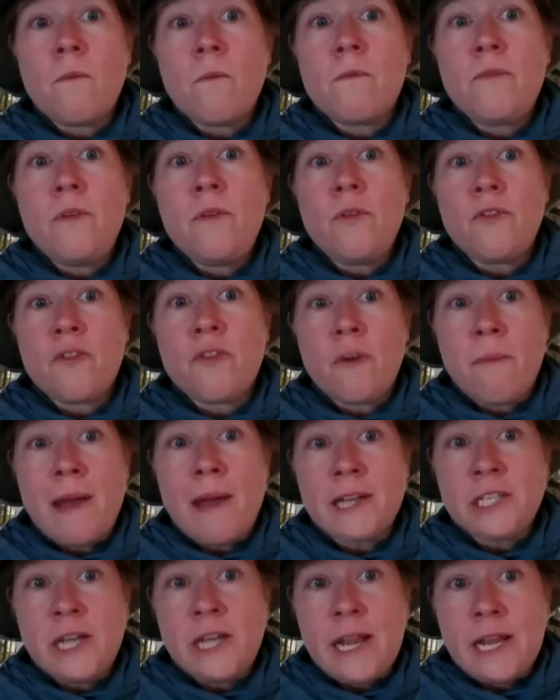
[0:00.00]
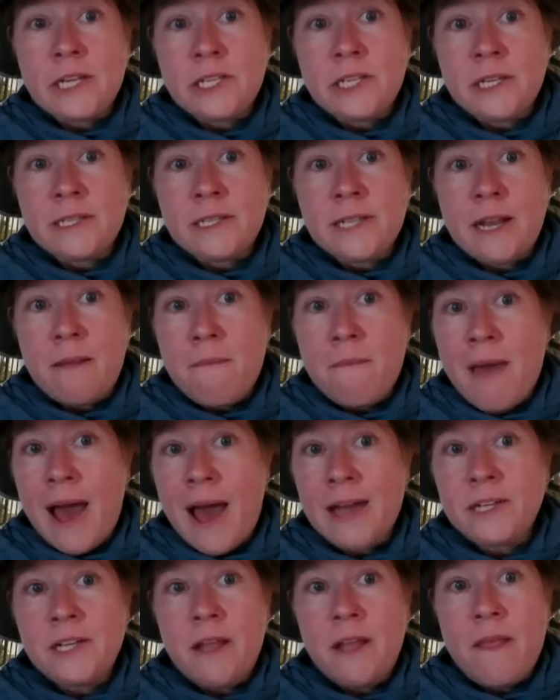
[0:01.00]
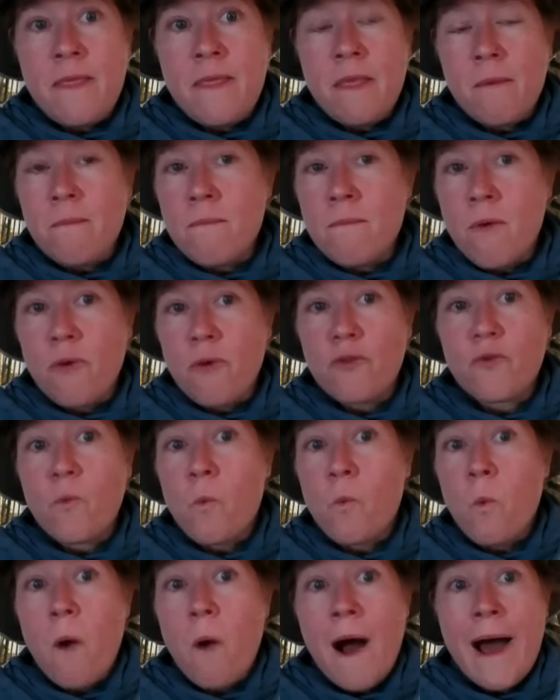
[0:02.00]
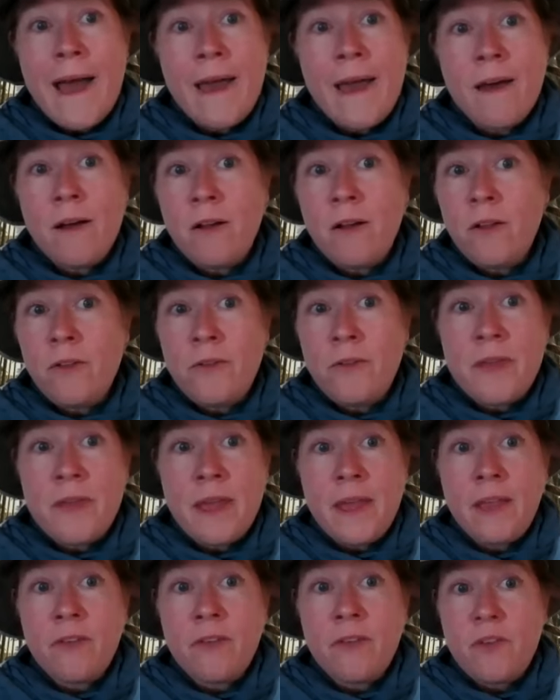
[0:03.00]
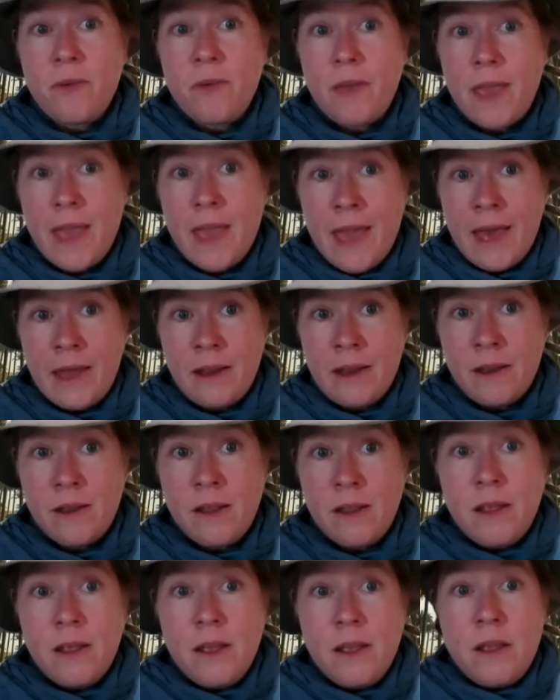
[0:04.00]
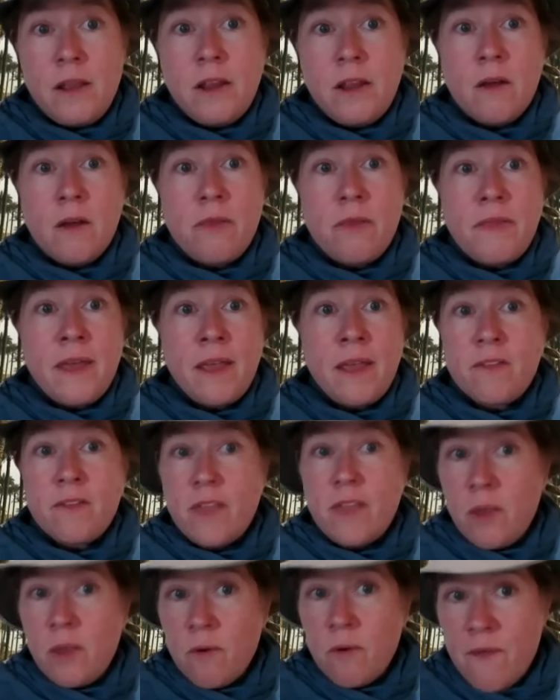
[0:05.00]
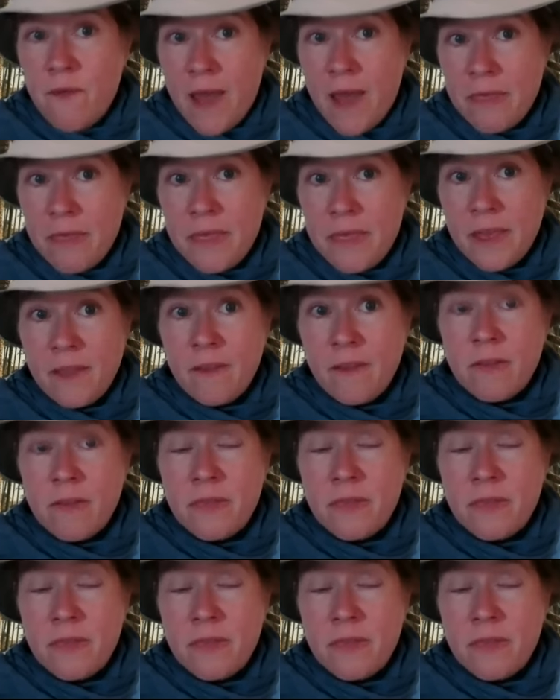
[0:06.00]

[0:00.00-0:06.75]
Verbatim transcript: use your imaginations and imagine the most wild things you can you know things that you invent, thing,